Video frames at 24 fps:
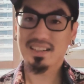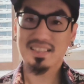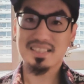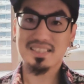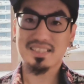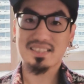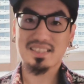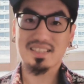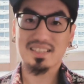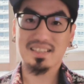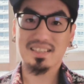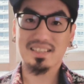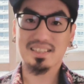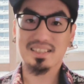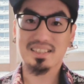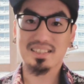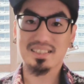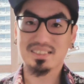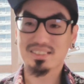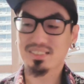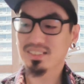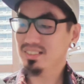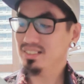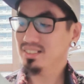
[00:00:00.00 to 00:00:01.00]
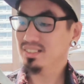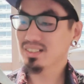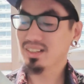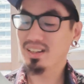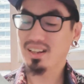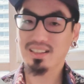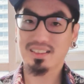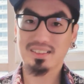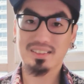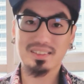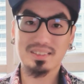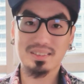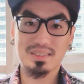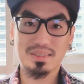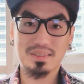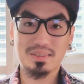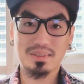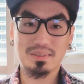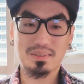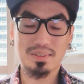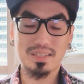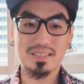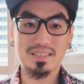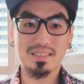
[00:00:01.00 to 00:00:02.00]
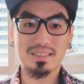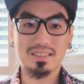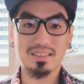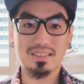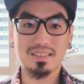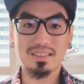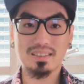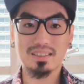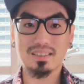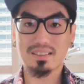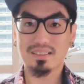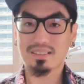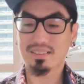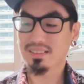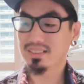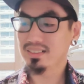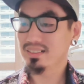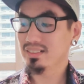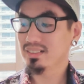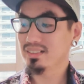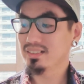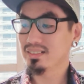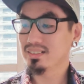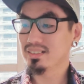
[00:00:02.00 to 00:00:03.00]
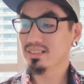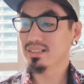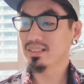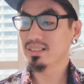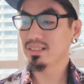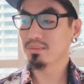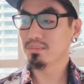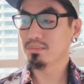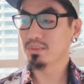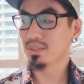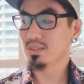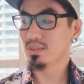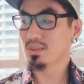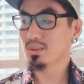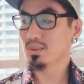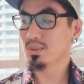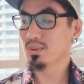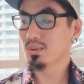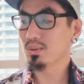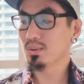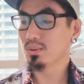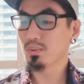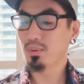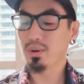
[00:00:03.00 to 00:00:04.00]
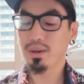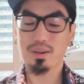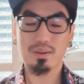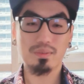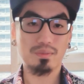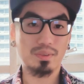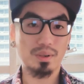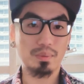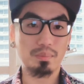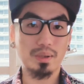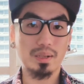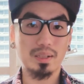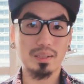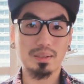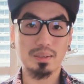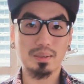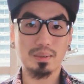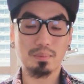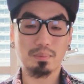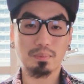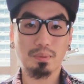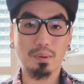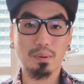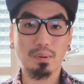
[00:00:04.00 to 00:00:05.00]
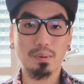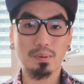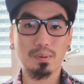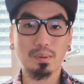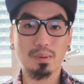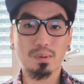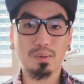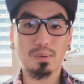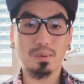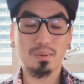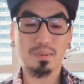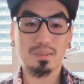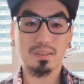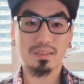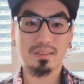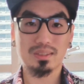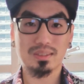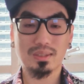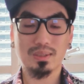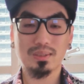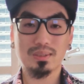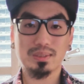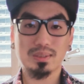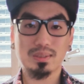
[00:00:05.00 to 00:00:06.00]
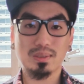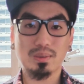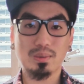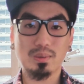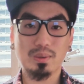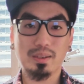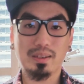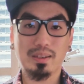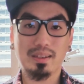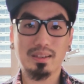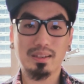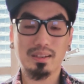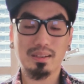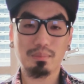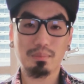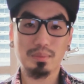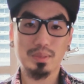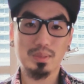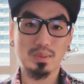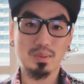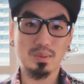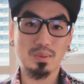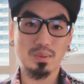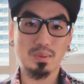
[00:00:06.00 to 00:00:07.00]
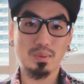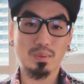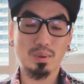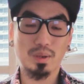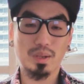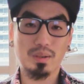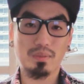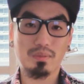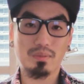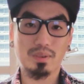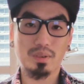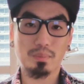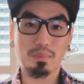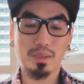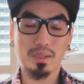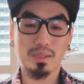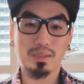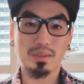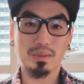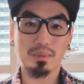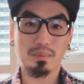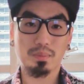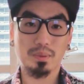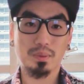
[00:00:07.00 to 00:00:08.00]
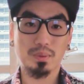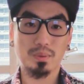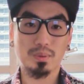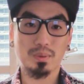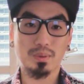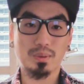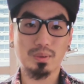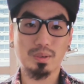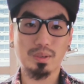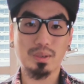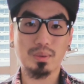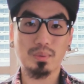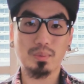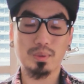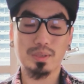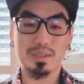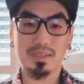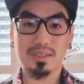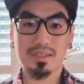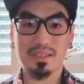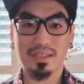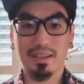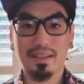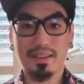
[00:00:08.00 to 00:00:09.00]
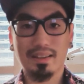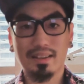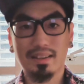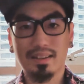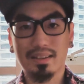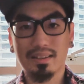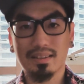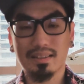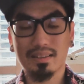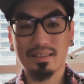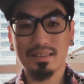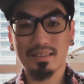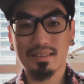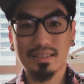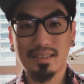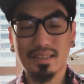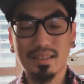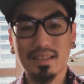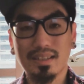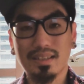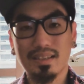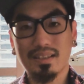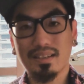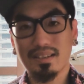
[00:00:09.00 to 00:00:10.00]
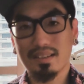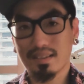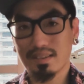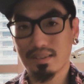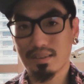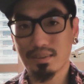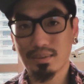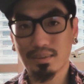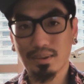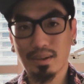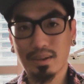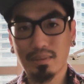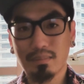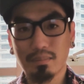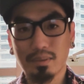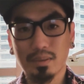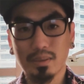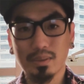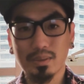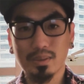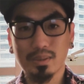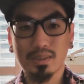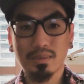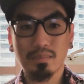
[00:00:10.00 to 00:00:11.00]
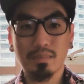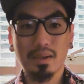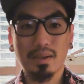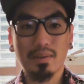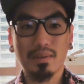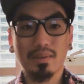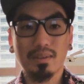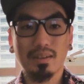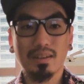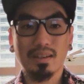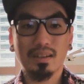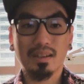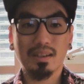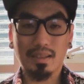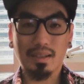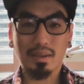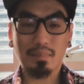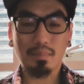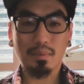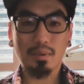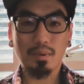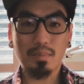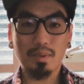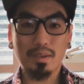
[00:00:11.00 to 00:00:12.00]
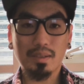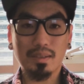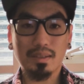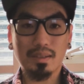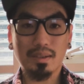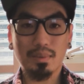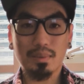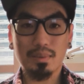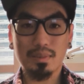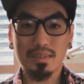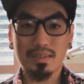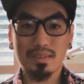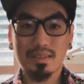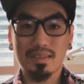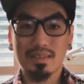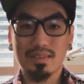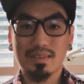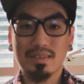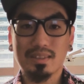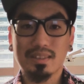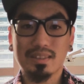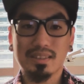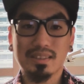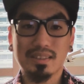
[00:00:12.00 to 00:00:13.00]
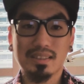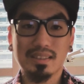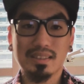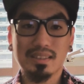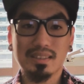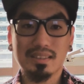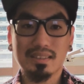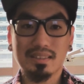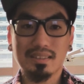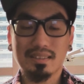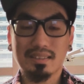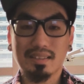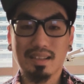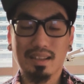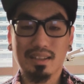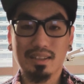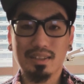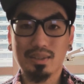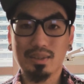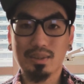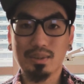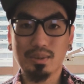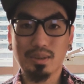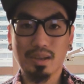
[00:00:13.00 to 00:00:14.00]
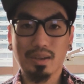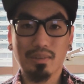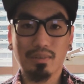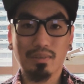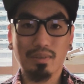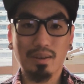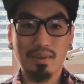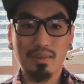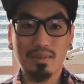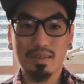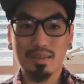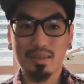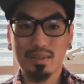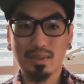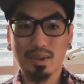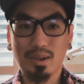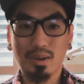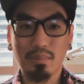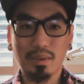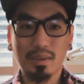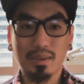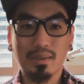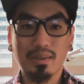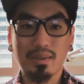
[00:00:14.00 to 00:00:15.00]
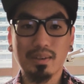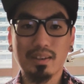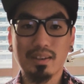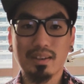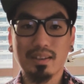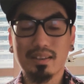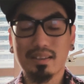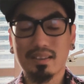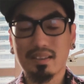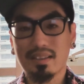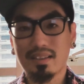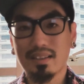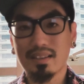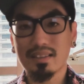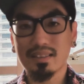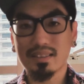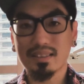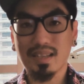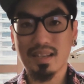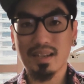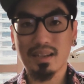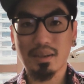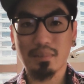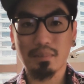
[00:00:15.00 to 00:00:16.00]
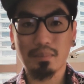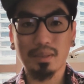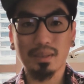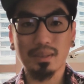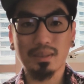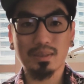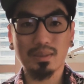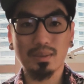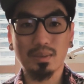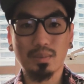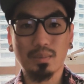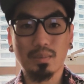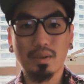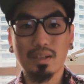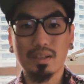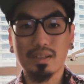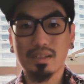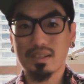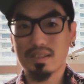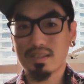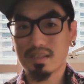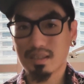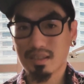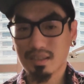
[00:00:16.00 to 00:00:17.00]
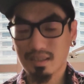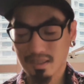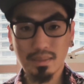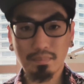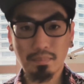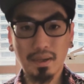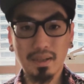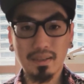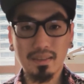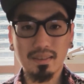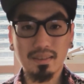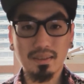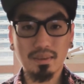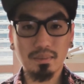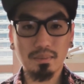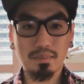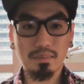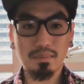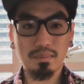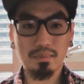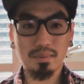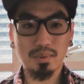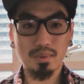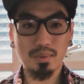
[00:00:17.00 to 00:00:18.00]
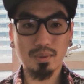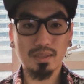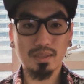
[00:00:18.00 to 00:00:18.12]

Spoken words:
guys, I just got this recently. This is the Mizuno Wave Rebellion Pro Low. There's also a Mizuno Wave Rebellion Pro 3, which I had seen and read posts about. At that moment, I wasn't interested in that shoe. I found the geometry and the heel stack a bit too much. Despite them